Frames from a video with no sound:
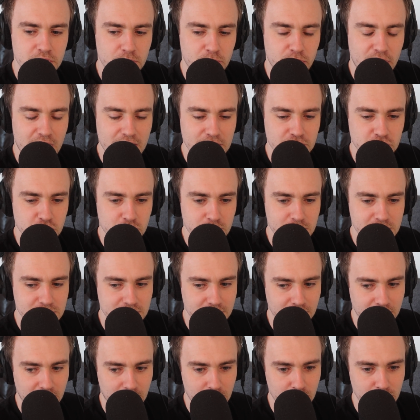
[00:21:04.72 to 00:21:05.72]
a brand new
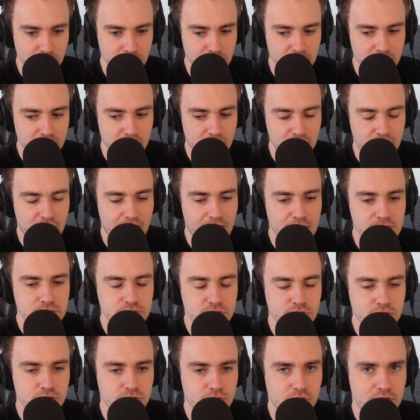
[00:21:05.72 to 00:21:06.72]
media company, and how
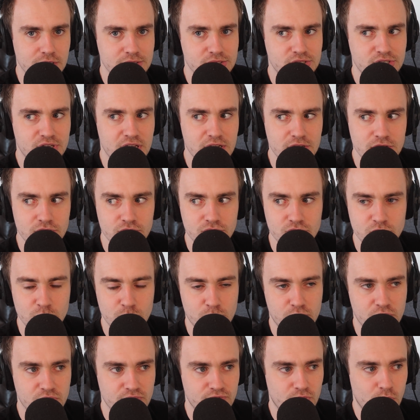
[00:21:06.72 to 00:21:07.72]
do you continue to
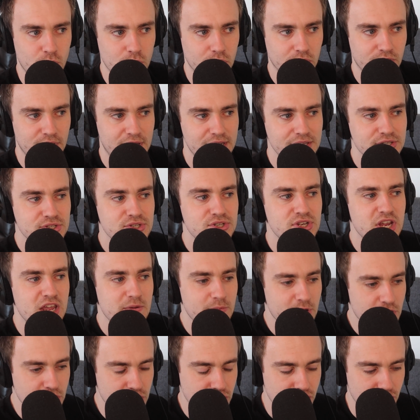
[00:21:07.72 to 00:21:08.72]
provoke that
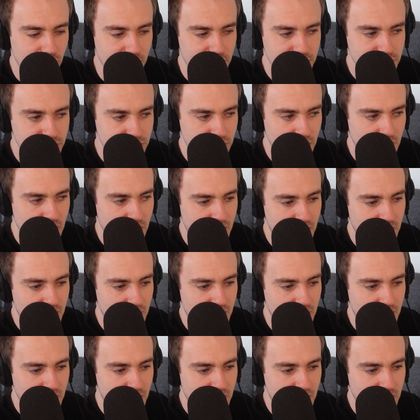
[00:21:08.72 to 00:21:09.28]
same interest